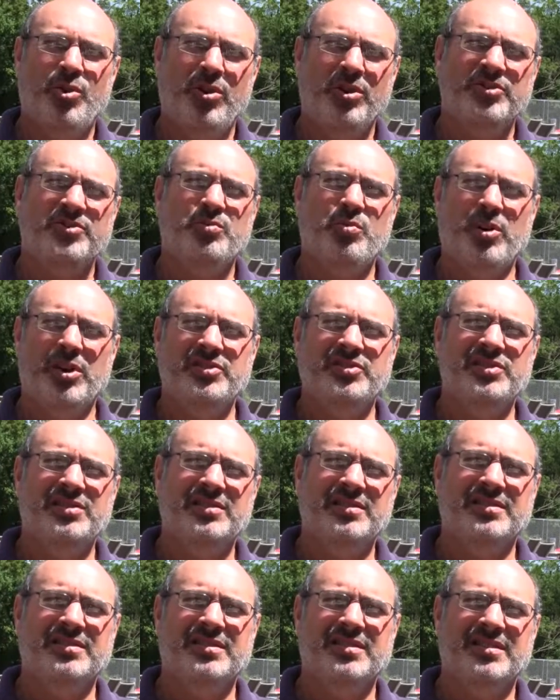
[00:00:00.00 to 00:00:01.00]
cost
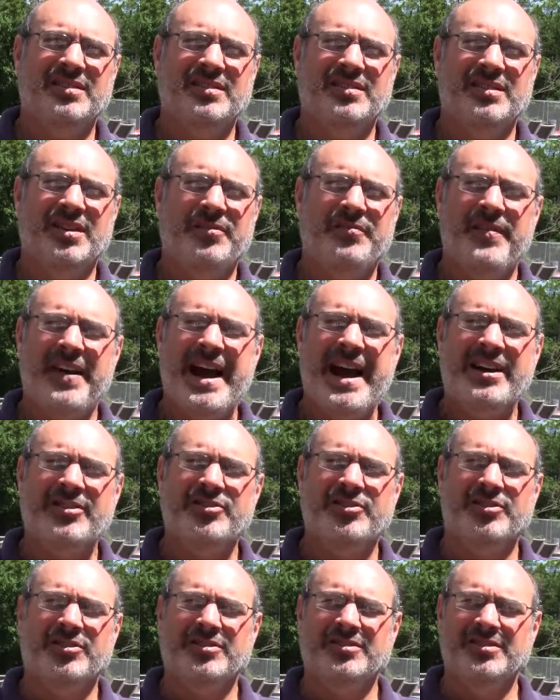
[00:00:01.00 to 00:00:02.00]
wasn't a
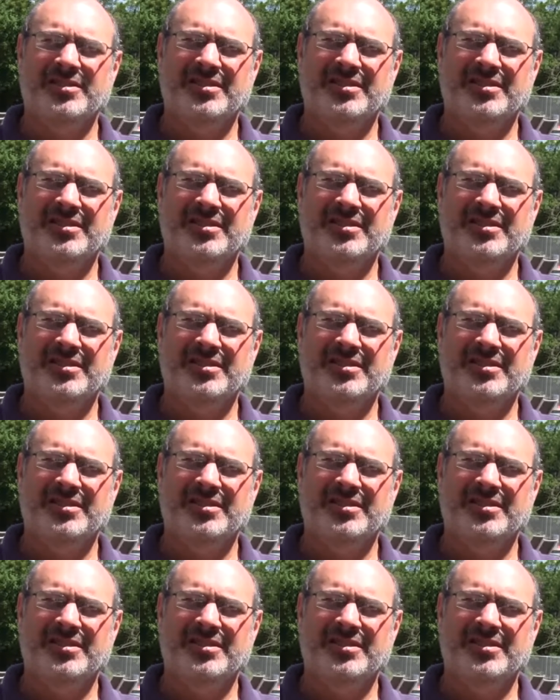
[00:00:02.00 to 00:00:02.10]
factor,